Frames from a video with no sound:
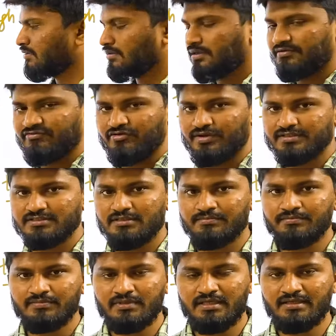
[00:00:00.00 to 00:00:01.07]
like for
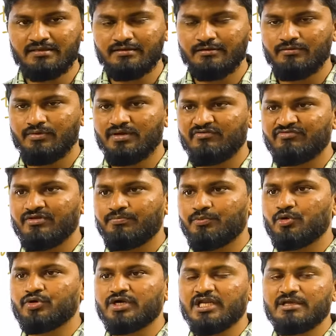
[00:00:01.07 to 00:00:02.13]
example, like one of the
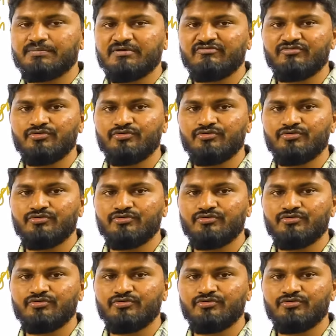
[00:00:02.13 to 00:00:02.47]
prototype of